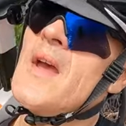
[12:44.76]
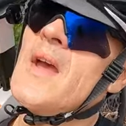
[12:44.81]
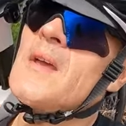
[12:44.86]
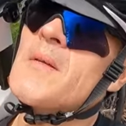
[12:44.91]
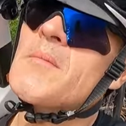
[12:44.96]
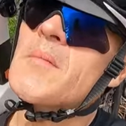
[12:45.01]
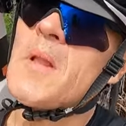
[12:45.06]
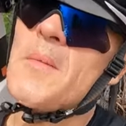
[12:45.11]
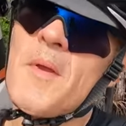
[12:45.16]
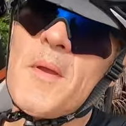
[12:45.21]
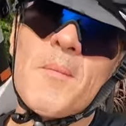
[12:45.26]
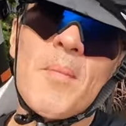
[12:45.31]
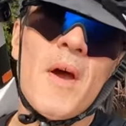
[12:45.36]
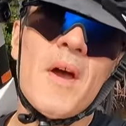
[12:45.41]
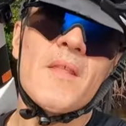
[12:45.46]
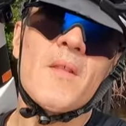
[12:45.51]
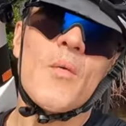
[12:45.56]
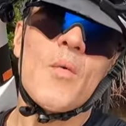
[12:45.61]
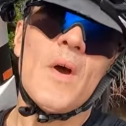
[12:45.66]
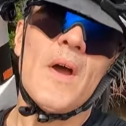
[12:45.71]
Hey, let me,
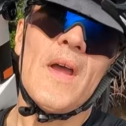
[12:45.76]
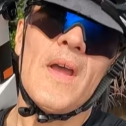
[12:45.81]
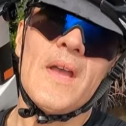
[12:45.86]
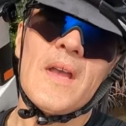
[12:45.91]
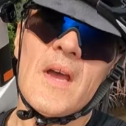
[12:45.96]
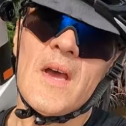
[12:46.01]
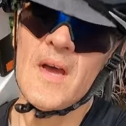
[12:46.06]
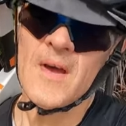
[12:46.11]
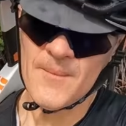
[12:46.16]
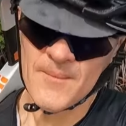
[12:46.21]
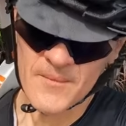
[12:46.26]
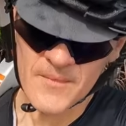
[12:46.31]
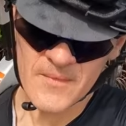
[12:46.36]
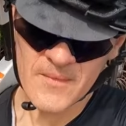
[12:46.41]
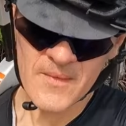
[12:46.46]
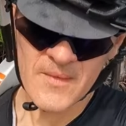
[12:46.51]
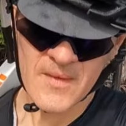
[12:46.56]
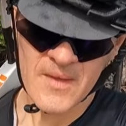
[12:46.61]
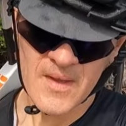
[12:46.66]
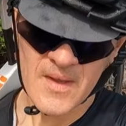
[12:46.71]
by the way,
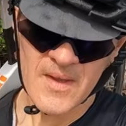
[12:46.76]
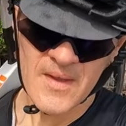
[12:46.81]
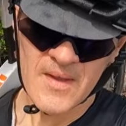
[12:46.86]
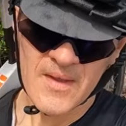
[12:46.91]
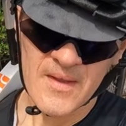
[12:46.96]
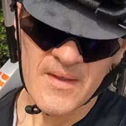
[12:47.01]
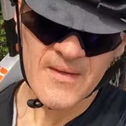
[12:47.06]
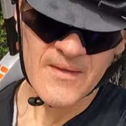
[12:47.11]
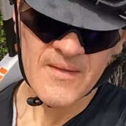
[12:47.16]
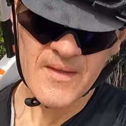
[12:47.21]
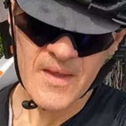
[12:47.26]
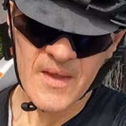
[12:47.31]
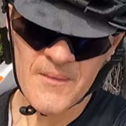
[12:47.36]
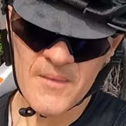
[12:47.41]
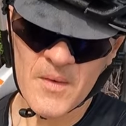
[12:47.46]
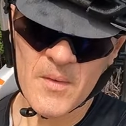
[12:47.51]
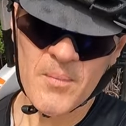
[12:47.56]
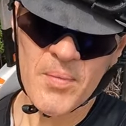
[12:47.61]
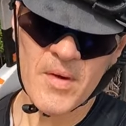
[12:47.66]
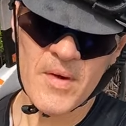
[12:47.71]
give
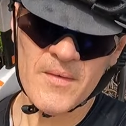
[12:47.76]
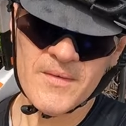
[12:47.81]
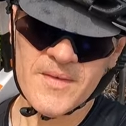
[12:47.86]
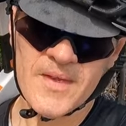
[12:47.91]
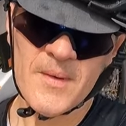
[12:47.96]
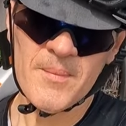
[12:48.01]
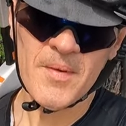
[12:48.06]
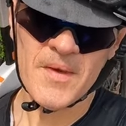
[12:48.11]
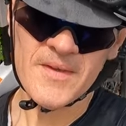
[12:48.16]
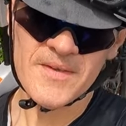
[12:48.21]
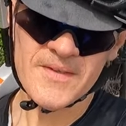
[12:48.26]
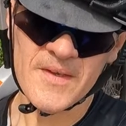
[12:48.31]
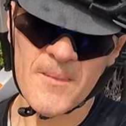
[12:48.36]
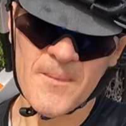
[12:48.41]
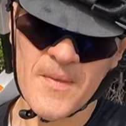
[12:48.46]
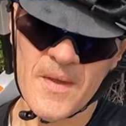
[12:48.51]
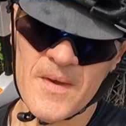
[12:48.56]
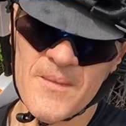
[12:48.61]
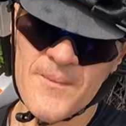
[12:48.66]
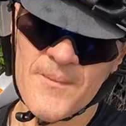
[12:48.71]
you a pro tip on
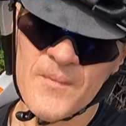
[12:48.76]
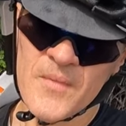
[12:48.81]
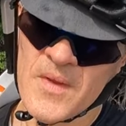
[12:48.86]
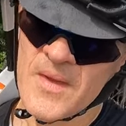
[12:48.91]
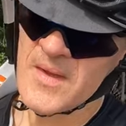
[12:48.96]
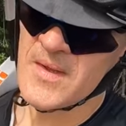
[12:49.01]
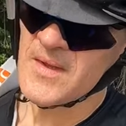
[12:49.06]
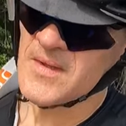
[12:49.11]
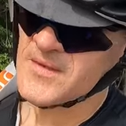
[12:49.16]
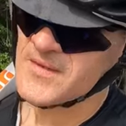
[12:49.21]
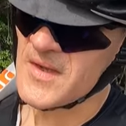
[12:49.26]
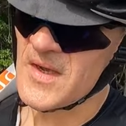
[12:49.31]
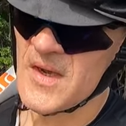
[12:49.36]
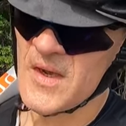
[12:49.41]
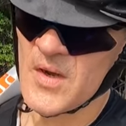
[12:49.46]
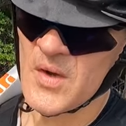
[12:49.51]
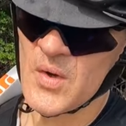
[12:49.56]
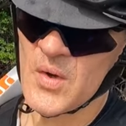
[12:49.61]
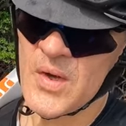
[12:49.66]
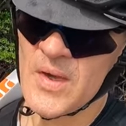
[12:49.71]
something.
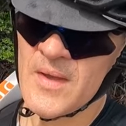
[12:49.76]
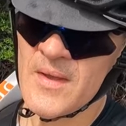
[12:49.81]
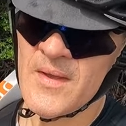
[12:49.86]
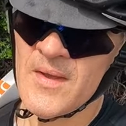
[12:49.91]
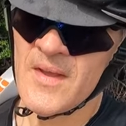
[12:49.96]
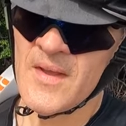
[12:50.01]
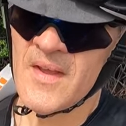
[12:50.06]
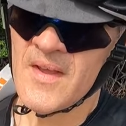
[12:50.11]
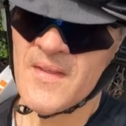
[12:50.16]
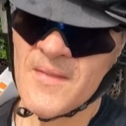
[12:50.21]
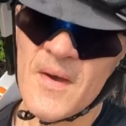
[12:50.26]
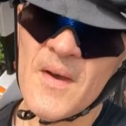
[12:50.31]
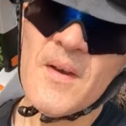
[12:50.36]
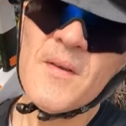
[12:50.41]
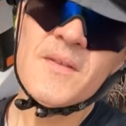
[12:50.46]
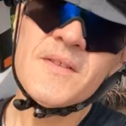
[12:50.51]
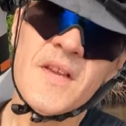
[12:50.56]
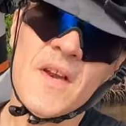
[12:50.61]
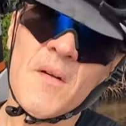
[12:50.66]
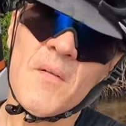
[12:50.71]
So, thought
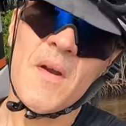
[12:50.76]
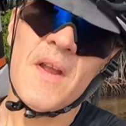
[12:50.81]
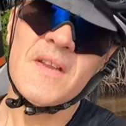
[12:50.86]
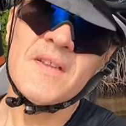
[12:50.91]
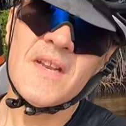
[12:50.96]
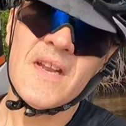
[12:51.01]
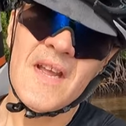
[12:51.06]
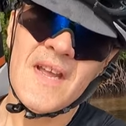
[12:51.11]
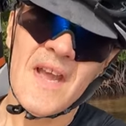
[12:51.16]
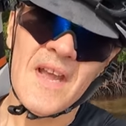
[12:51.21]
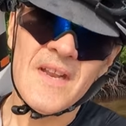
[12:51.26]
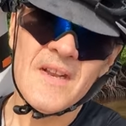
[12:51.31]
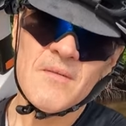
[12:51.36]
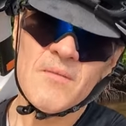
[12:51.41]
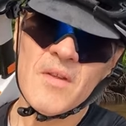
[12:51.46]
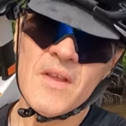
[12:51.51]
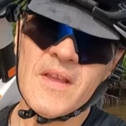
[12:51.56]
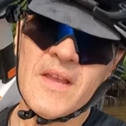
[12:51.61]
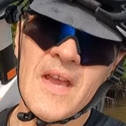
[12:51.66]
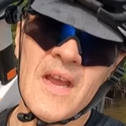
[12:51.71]
it was going to rain today. I
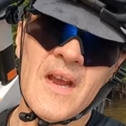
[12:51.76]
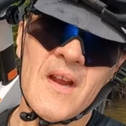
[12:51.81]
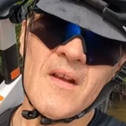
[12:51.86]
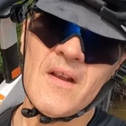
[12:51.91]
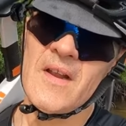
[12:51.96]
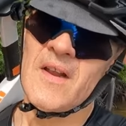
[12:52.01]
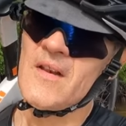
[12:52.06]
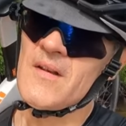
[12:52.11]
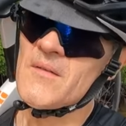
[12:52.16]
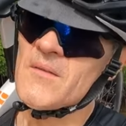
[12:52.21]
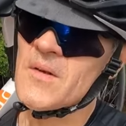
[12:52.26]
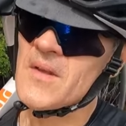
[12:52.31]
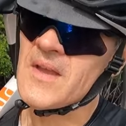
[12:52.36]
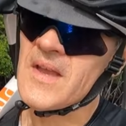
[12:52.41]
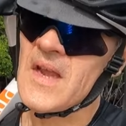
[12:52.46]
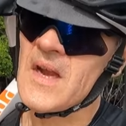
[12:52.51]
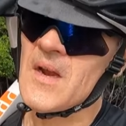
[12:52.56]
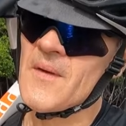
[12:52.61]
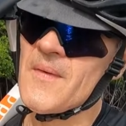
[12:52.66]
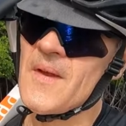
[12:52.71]
didn't really care, and I don't really
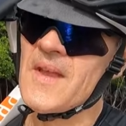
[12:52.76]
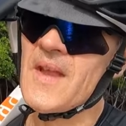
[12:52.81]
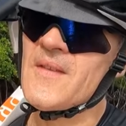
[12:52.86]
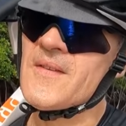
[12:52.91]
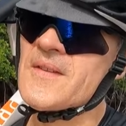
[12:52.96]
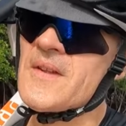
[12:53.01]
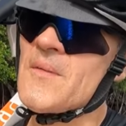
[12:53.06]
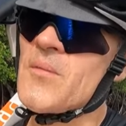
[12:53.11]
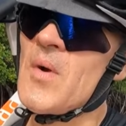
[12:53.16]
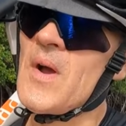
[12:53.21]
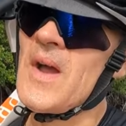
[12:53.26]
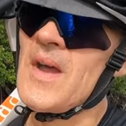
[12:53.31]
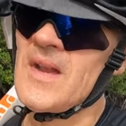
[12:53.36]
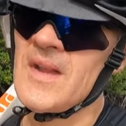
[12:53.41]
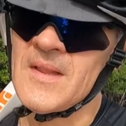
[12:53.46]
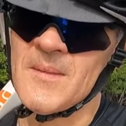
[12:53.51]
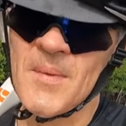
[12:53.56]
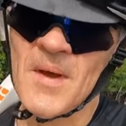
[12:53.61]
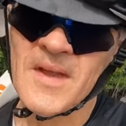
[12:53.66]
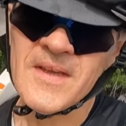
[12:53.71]
care if I get stuff wet,
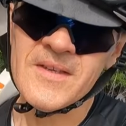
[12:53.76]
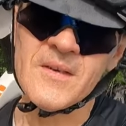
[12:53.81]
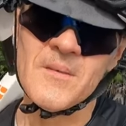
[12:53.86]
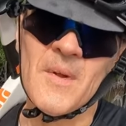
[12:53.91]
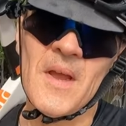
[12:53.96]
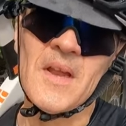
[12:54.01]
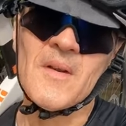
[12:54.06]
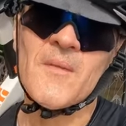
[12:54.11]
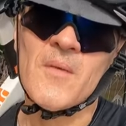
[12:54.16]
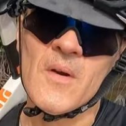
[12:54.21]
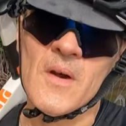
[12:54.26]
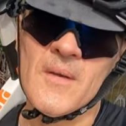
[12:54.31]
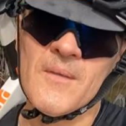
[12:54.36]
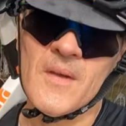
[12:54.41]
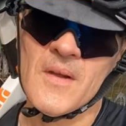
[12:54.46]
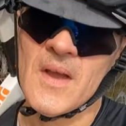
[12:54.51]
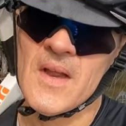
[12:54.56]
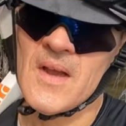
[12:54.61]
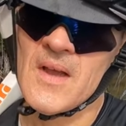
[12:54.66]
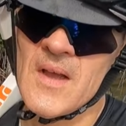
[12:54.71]
and the bikes are made for it. If
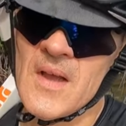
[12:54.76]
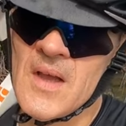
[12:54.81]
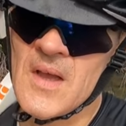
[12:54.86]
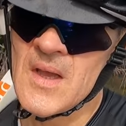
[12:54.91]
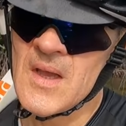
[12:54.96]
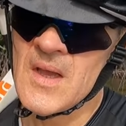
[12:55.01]
you've got a